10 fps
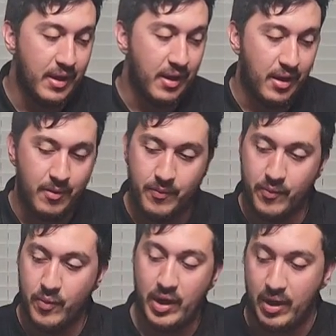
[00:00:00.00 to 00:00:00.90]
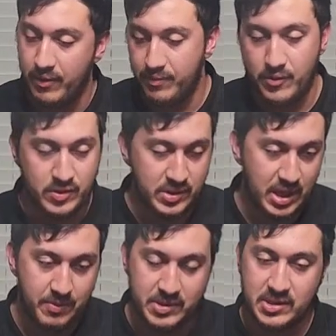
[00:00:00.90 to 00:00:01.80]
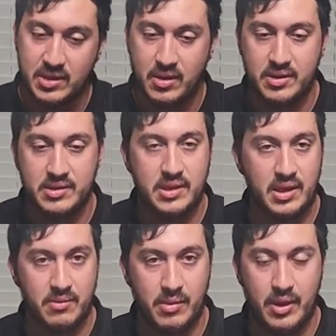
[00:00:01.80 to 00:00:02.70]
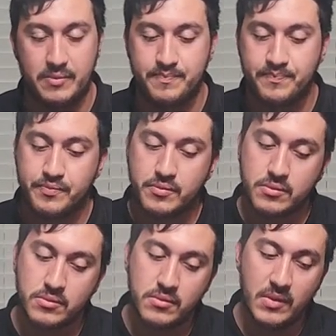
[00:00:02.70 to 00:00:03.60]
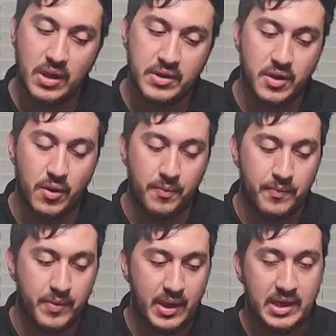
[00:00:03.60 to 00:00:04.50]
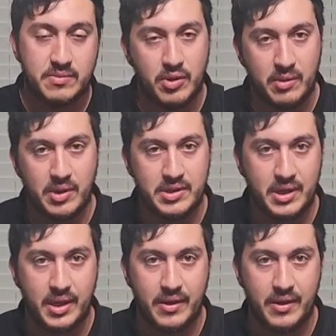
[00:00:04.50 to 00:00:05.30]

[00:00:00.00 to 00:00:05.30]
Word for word: Um, right, I usually keep a sling on this thing, but so that's pretty much it.